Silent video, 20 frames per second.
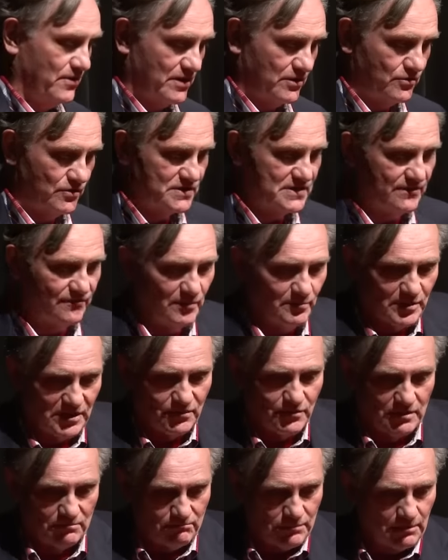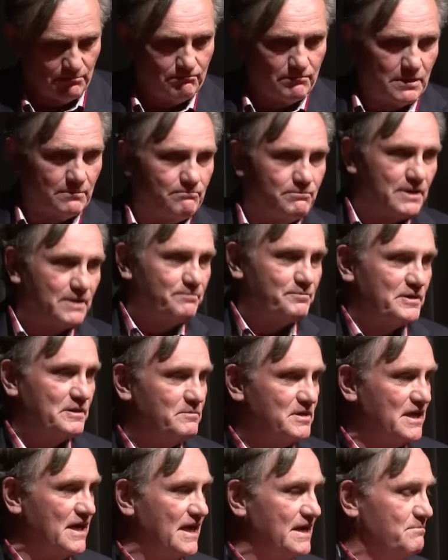And of course, everybody went bump, bump,
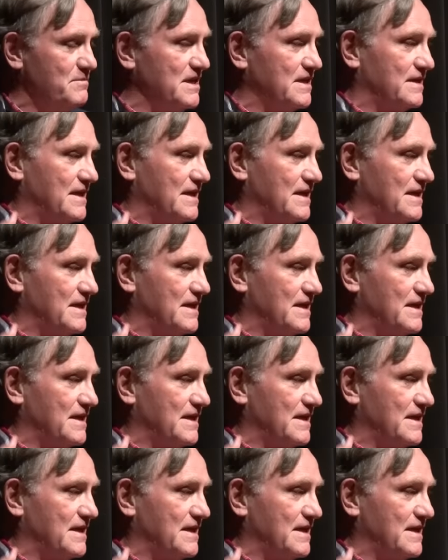bumping behind me.